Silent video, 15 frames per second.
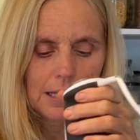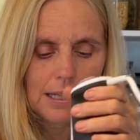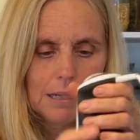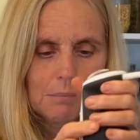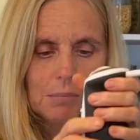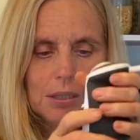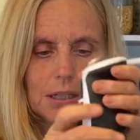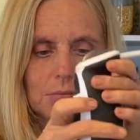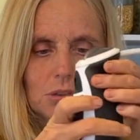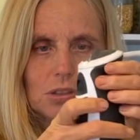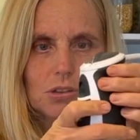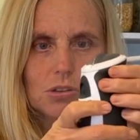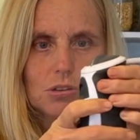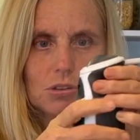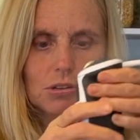But I'm just
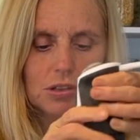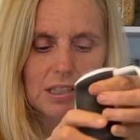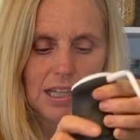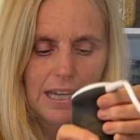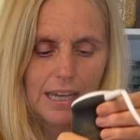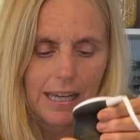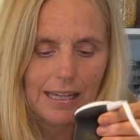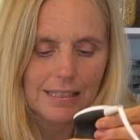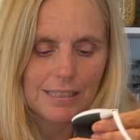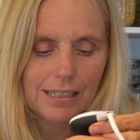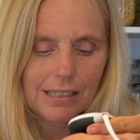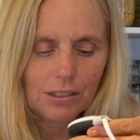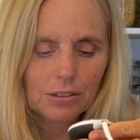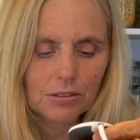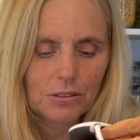going to use the
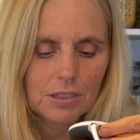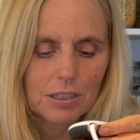handheld.